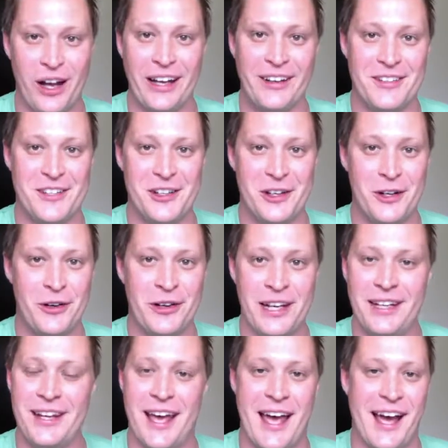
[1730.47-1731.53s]
So you don't need
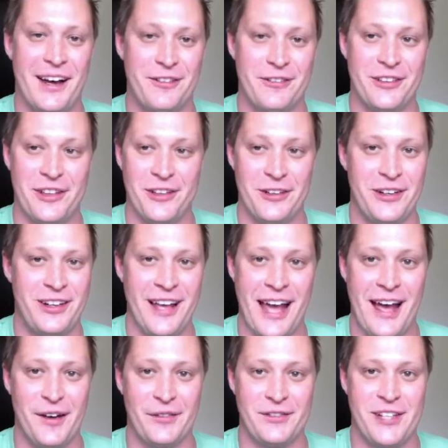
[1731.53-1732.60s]
to have 10
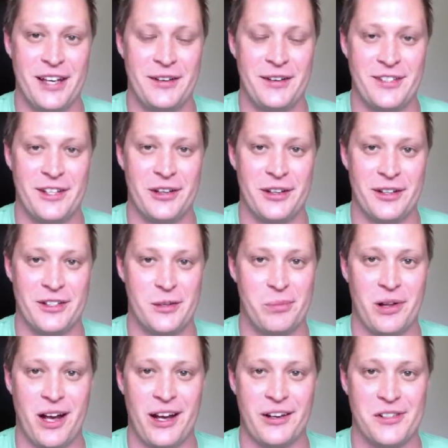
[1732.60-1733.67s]
zillion
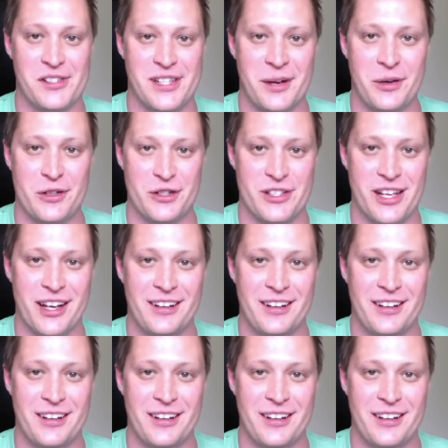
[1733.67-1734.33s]
suppliers. Is that what you're saying?